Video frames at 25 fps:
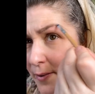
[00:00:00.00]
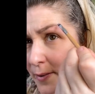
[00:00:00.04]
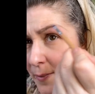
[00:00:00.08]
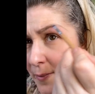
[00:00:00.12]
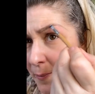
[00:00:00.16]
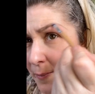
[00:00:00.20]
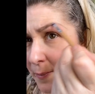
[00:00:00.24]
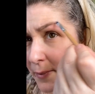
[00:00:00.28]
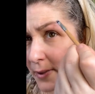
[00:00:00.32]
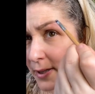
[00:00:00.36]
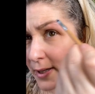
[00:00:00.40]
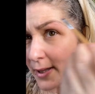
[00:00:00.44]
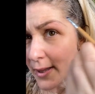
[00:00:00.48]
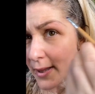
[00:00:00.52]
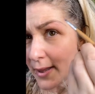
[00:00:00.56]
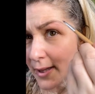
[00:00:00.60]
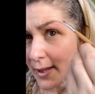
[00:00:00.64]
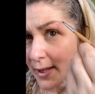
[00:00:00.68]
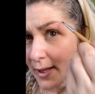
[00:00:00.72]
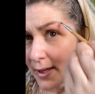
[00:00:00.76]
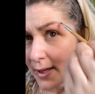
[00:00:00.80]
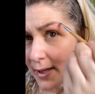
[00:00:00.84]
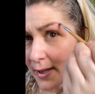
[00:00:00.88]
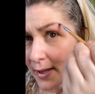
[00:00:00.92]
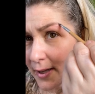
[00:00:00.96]
But I
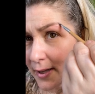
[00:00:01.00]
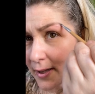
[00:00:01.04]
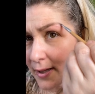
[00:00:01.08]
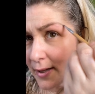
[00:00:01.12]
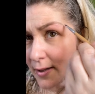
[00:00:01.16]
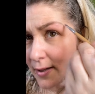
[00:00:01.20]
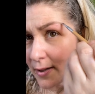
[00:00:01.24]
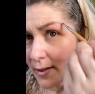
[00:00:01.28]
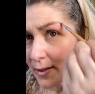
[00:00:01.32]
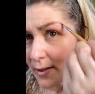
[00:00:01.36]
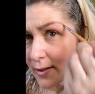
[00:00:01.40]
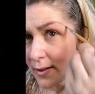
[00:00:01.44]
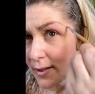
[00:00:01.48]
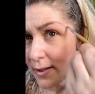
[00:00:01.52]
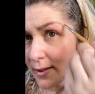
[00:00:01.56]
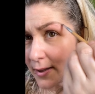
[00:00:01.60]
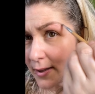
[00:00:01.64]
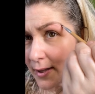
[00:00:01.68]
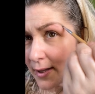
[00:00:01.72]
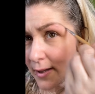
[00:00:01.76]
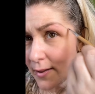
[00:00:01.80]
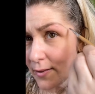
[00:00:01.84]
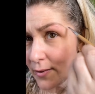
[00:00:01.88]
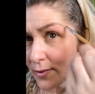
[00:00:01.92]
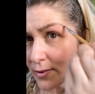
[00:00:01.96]
think
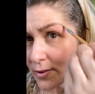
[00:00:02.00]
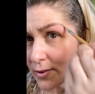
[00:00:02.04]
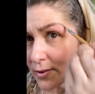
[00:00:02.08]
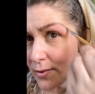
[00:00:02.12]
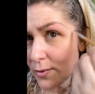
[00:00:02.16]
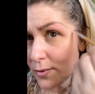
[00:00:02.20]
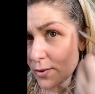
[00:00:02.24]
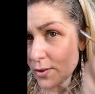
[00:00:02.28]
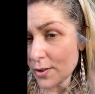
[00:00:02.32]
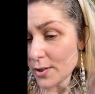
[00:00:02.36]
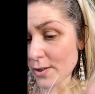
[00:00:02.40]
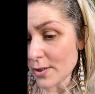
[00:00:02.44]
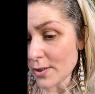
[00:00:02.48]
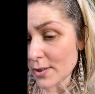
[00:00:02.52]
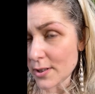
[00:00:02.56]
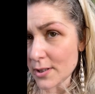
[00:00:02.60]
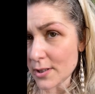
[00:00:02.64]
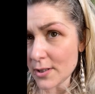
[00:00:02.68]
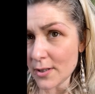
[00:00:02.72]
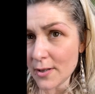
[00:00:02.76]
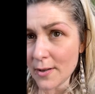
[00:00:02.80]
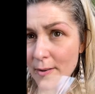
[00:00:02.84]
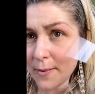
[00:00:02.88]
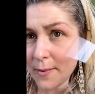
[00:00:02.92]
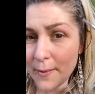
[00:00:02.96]
that looks good.
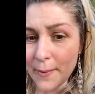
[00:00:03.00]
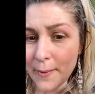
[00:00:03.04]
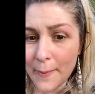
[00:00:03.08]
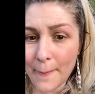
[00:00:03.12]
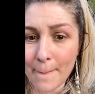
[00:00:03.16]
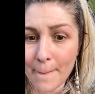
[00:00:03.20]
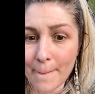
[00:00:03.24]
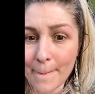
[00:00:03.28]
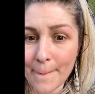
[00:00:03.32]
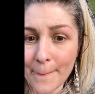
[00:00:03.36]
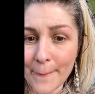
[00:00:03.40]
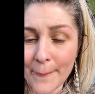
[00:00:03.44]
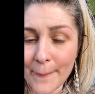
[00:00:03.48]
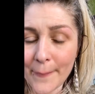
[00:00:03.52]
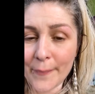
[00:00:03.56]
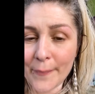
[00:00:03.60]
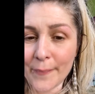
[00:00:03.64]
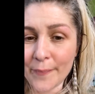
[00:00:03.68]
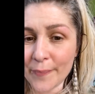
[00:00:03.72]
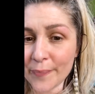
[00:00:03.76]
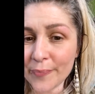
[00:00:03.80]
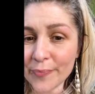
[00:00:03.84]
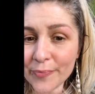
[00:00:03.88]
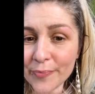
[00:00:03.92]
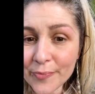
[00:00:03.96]

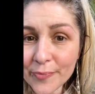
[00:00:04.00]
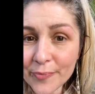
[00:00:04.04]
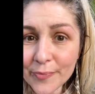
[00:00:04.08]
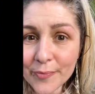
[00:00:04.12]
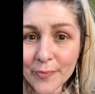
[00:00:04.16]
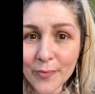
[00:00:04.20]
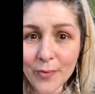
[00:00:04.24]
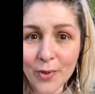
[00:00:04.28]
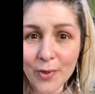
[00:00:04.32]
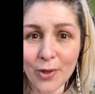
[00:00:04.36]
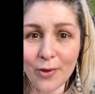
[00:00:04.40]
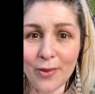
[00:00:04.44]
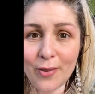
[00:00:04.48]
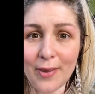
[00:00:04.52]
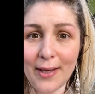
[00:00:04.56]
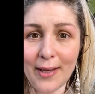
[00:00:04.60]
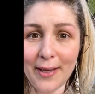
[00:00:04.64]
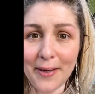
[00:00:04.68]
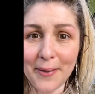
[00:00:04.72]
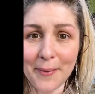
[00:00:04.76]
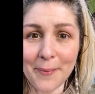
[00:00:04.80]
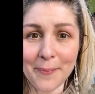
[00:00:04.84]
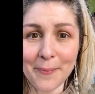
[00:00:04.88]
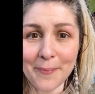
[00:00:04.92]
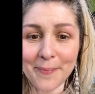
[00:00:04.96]
What do you think?
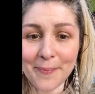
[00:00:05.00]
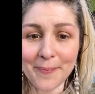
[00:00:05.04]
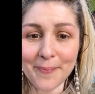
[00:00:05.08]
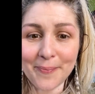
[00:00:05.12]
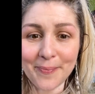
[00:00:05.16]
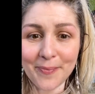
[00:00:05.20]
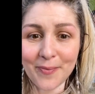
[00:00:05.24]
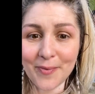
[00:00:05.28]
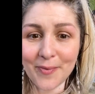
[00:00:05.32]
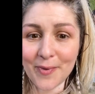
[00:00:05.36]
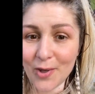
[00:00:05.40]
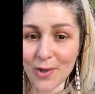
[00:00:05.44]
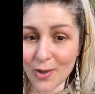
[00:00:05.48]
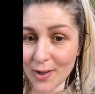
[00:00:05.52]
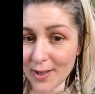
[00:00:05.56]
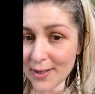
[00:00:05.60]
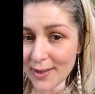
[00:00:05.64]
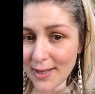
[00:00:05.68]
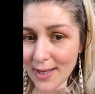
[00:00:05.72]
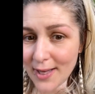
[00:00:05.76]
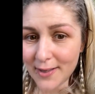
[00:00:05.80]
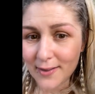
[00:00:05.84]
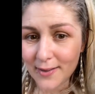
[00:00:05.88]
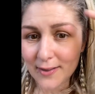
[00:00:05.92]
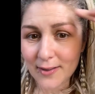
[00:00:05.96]
You like
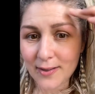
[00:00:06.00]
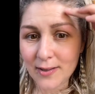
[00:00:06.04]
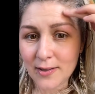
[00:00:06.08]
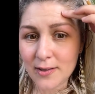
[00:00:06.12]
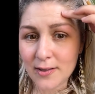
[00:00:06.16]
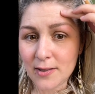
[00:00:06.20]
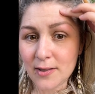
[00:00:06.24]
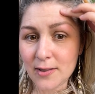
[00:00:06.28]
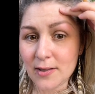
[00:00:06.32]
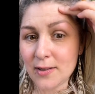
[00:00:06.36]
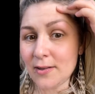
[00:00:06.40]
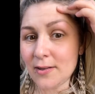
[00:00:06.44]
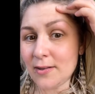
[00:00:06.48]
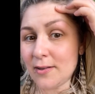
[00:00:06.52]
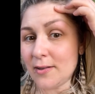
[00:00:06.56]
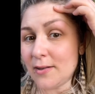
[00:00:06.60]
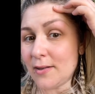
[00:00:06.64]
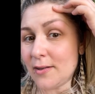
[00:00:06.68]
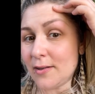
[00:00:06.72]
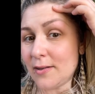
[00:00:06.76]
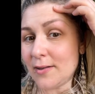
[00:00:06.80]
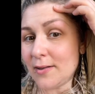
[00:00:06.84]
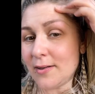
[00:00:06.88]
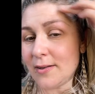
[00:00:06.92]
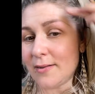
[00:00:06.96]
that?
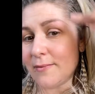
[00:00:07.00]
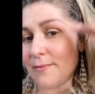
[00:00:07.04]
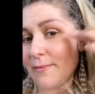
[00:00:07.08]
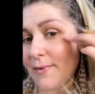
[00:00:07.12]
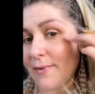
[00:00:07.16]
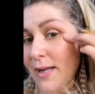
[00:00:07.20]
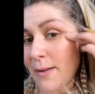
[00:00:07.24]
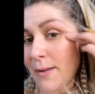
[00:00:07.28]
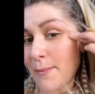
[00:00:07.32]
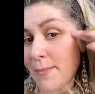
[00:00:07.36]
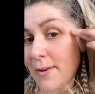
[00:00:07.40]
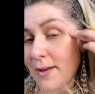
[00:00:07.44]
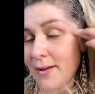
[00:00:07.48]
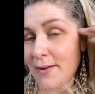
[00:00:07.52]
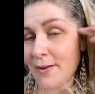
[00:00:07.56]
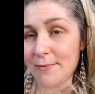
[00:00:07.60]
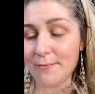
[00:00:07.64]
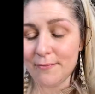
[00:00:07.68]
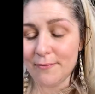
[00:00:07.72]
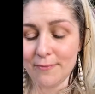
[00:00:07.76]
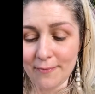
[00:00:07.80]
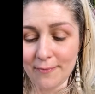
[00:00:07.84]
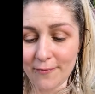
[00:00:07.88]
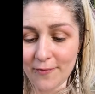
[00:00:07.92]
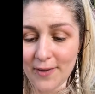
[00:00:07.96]
Now my
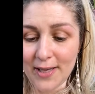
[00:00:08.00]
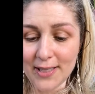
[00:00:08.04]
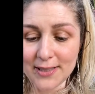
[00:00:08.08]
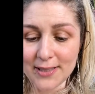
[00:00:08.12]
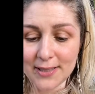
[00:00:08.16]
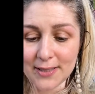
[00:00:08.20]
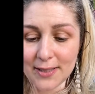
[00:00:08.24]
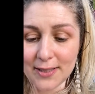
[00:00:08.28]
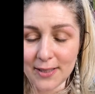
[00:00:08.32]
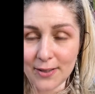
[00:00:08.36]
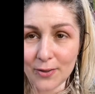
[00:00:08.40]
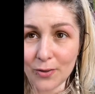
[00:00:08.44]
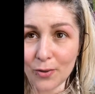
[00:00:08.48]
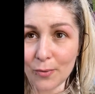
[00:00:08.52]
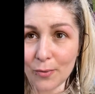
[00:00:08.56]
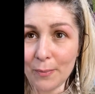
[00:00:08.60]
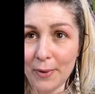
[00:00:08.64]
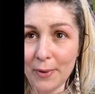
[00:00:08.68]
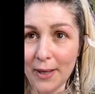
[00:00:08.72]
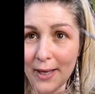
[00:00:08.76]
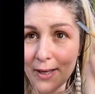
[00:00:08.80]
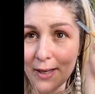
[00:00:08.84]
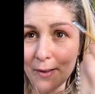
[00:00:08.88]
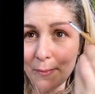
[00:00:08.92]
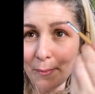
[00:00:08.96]
face is a little
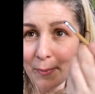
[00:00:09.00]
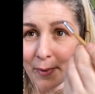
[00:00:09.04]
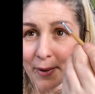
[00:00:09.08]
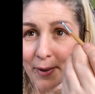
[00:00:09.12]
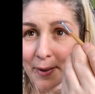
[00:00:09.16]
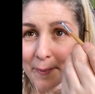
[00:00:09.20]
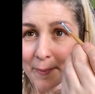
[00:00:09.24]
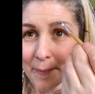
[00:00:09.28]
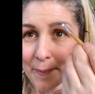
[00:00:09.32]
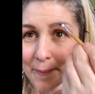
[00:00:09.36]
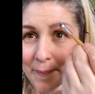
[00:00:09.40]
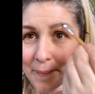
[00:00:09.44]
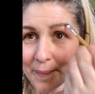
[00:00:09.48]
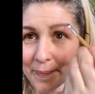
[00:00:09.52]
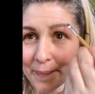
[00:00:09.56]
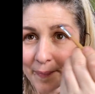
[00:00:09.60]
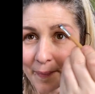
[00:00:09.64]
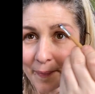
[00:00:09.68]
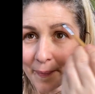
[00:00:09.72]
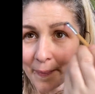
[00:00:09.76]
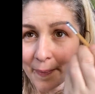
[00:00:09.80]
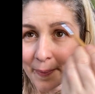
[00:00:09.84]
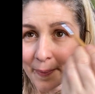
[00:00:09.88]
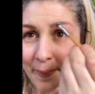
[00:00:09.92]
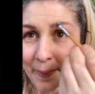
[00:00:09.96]
pink, but
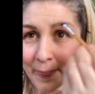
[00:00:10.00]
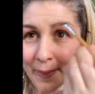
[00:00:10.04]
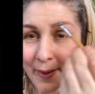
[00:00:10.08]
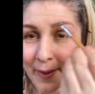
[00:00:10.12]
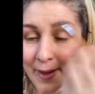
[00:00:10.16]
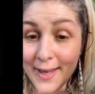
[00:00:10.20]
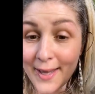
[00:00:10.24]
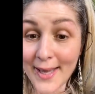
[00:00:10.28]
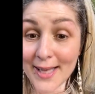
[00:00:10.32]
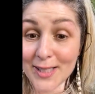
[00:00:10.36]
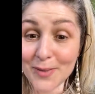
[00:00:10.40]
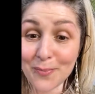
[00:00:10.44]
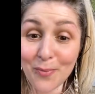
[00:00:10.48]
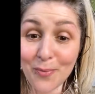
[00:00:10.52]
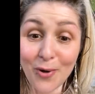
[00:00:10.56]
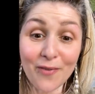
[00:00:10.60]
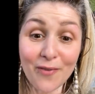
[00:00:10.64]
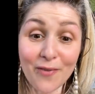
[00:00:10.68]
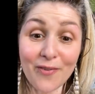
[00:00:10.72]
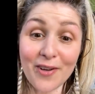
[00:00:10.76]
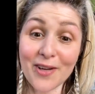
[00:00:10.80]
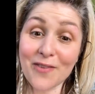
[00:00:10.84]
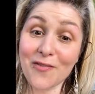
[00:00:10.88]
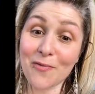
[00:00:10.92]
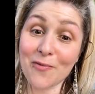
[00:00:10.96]
it's
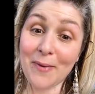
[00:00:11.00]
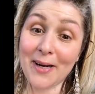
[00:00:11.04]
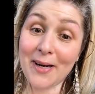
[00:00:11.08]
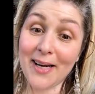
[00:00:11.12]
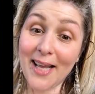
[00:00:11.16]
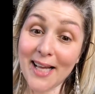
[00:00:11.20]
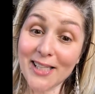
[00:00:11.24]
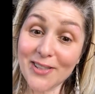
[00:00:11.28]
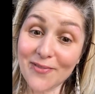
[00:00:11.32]
perfect for my next